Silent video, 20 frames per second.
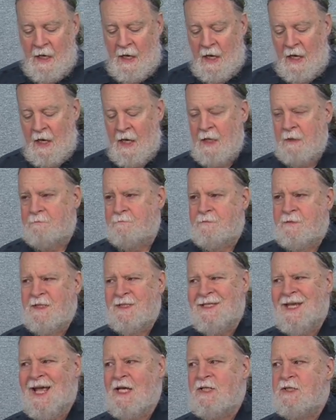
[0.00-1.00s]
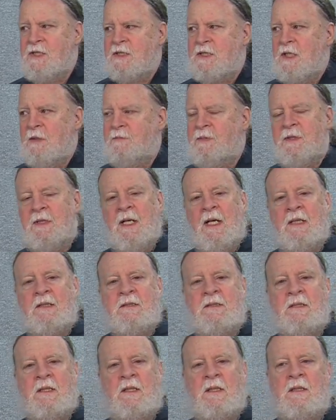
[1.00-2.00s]
Um, this actually is something
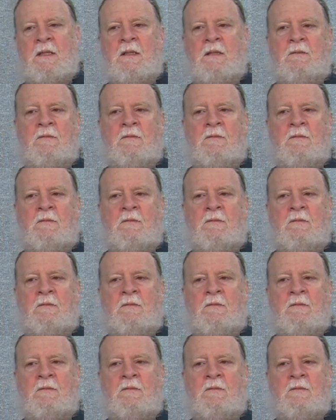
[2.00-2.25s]
that uh,